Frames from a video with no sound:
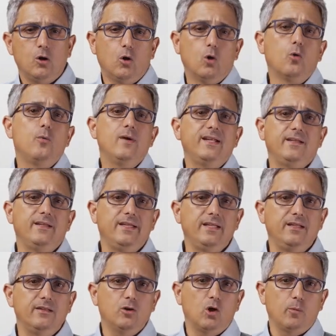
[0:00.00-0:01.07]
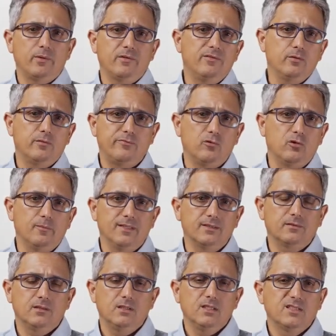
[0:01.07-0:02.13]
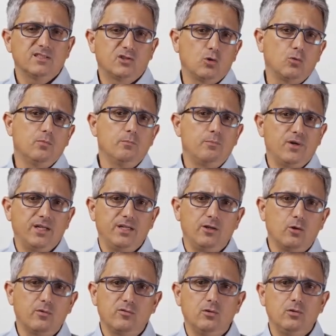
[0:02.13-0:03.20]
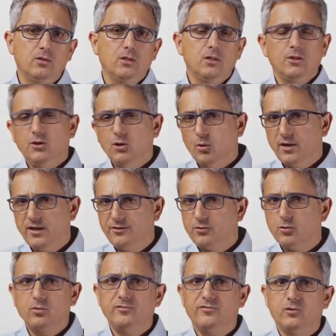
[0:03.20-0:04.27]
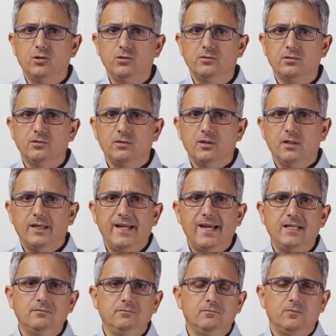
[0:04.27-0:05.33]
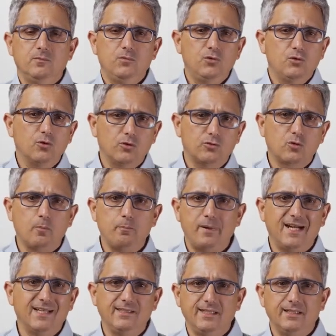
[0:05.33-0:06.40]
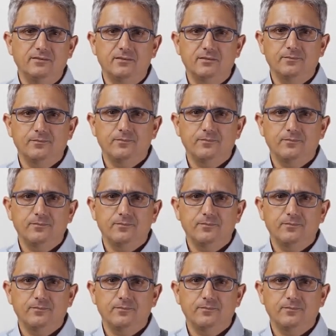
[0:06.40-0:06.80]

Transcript: already in video format. So bring it over, no need to convert, and do not compile yet.